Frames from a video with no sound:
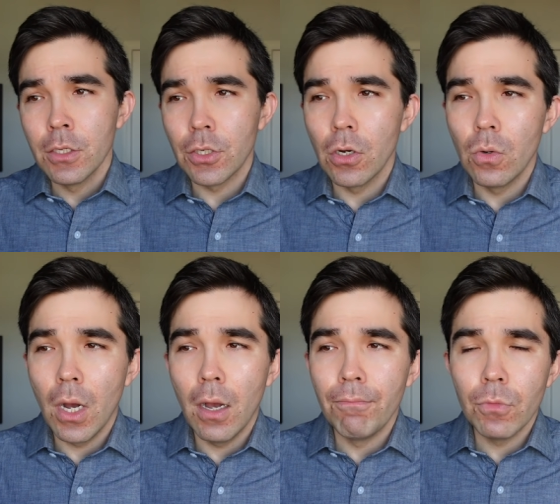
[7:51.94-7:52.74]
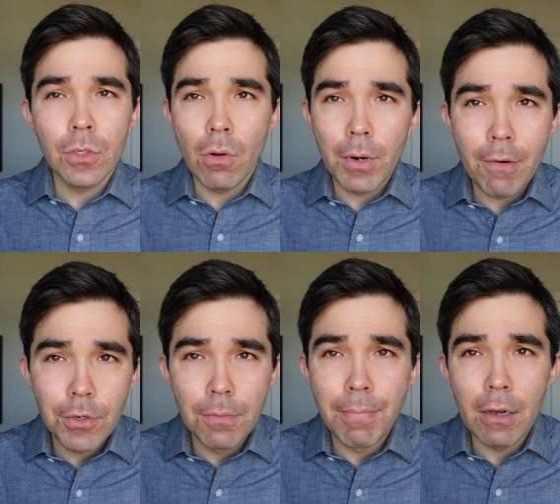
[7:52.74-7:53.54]
So, um, you know,
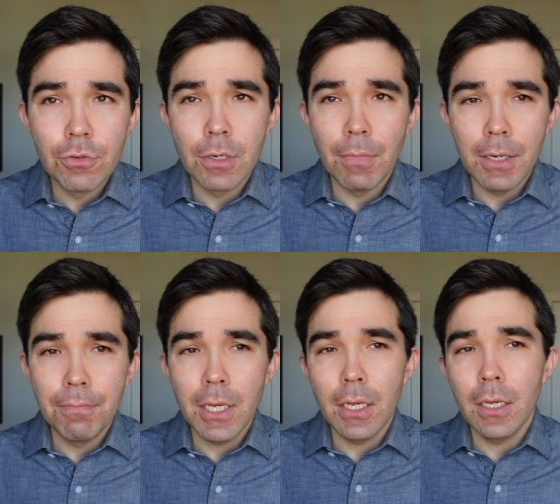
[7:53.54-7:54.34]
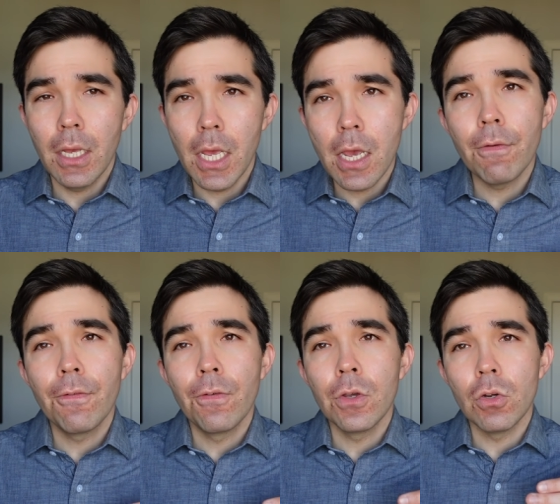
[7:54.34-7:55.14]
whatever your boundary might be,
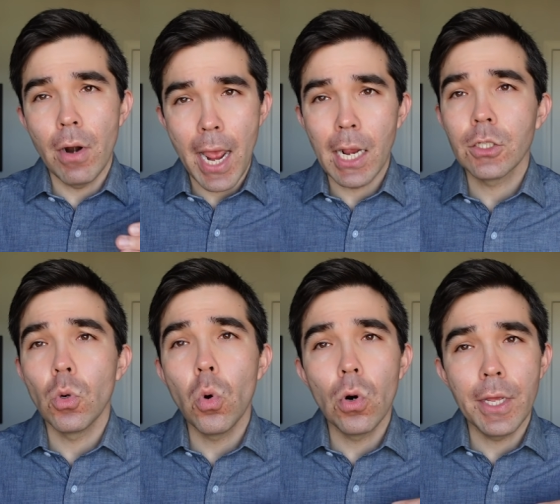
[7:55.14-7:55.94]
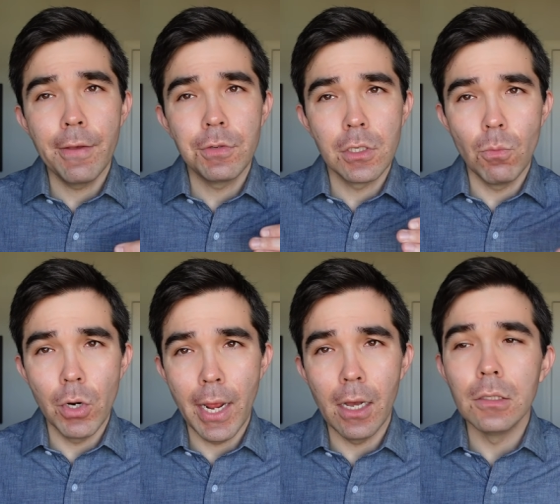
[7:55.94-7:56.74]
if your ex or if
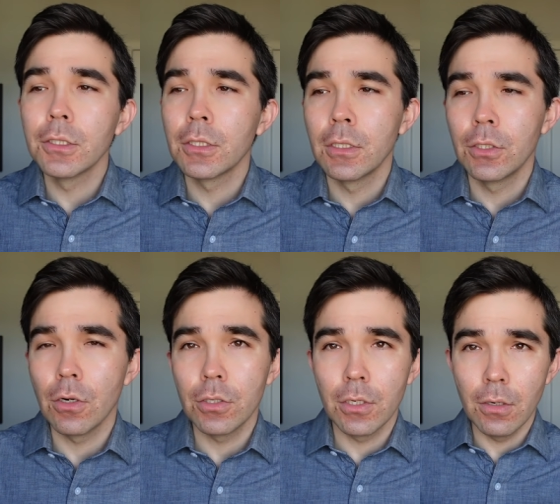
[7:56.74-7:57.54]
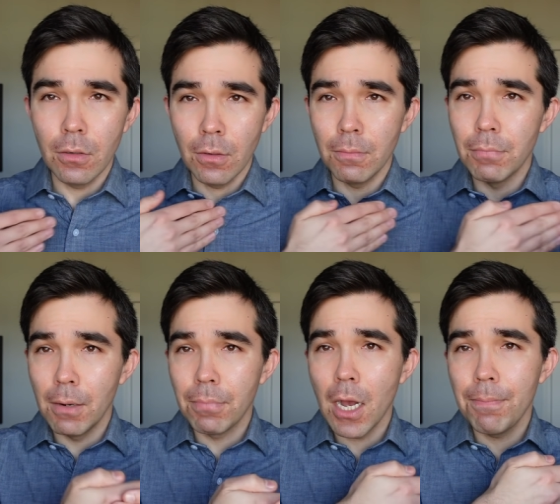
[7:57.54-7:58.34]
someone else starts to
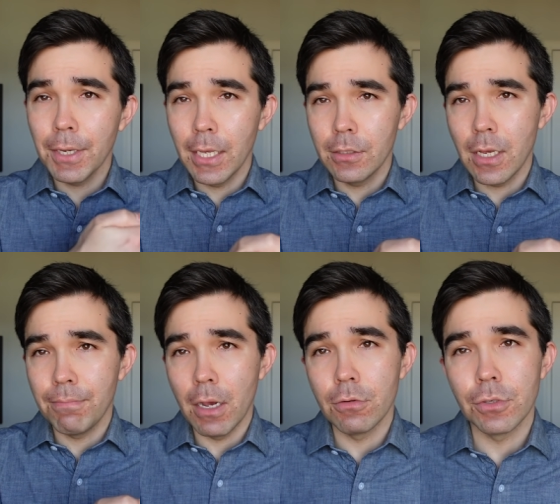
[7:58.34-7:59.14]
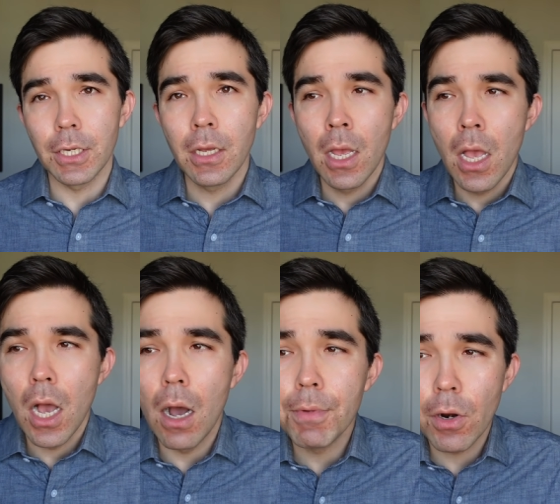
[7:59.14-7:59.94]
bump up against that boundary,
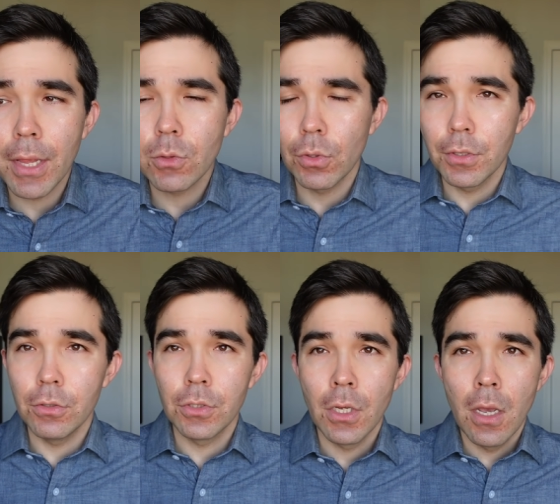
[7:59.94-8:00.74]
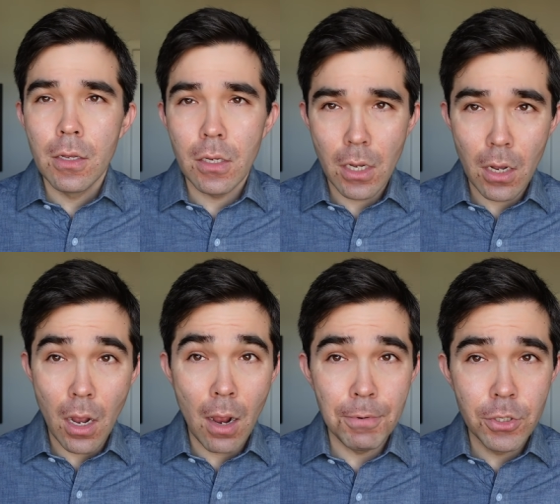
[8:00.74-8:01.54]
um, you know, that's one of those
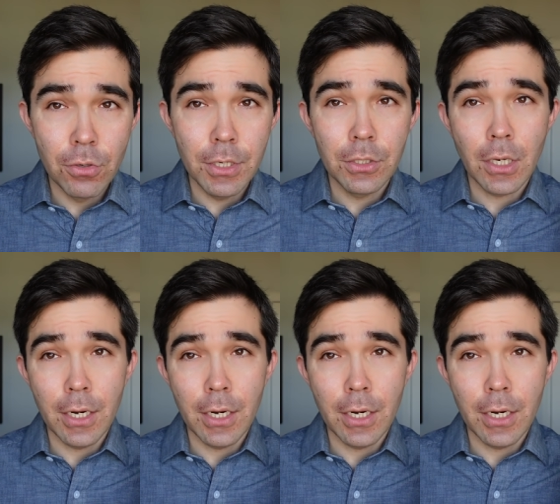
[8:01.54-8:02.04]
opportunities to